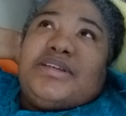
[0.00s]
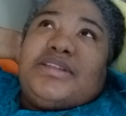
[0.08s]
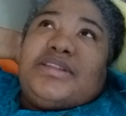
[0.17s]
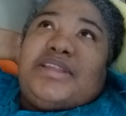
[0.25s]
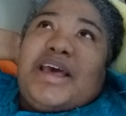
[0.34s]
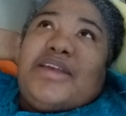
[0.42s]

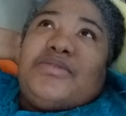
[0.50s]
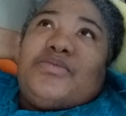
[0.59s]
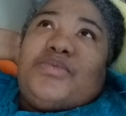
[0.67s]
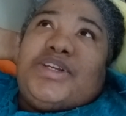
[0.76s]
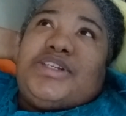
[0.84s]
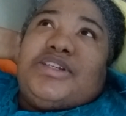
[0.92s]
that
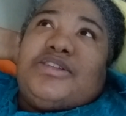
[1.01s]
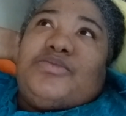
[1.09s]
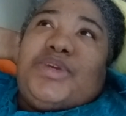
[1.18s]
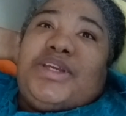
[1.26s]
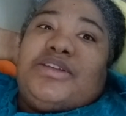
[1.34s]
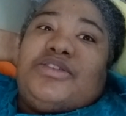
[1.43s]
wishes
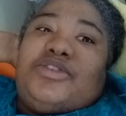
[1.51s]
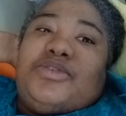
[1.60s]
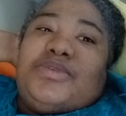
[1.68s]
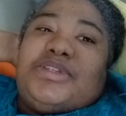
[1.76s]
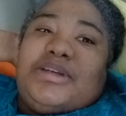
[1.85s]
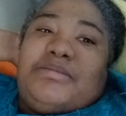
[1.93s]
we could
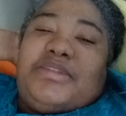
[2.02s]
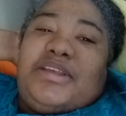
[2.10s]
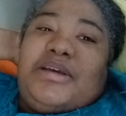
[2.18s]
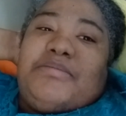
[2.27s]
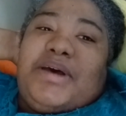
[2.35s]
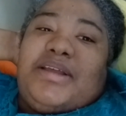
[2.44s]
do
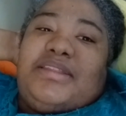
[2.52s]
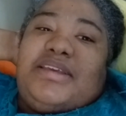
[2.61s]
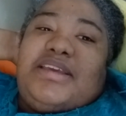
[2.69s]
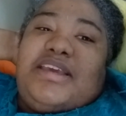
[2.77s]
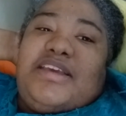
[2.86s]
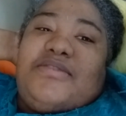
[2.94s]
something about
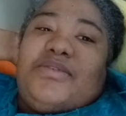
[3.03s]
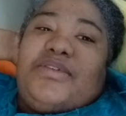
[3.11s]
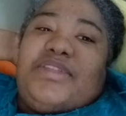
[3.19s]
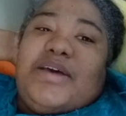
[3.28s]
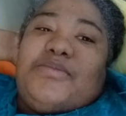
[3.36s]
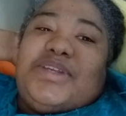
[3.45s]
the evil
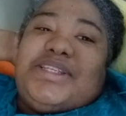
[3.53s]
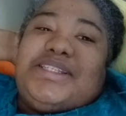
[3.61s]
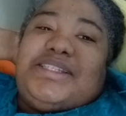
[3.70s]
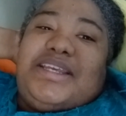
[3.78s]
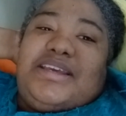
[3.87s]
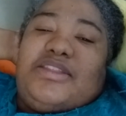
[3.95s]
that we
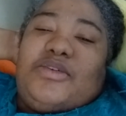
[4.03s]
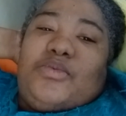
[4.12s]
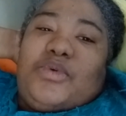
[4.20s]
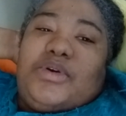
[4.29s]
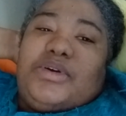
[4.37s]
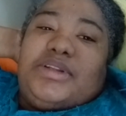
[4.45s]
see in the
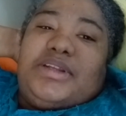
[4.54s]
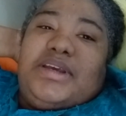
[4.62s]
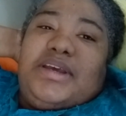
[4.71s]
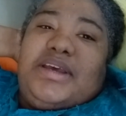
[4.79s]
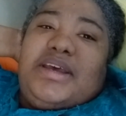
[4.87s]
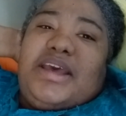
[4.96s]
world,
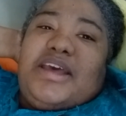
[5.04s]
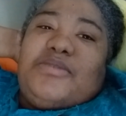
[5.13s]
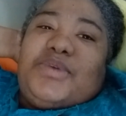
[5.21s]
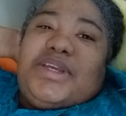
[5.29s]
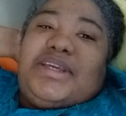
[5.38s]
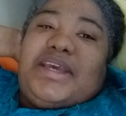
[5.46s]

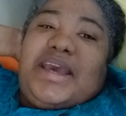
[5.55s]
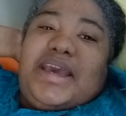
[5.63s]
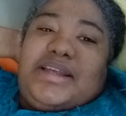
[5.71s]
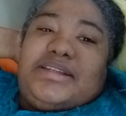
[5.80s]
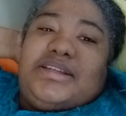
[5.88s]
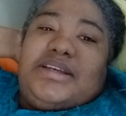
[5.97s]
and we
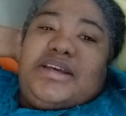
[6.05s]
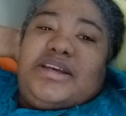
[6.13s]
can't.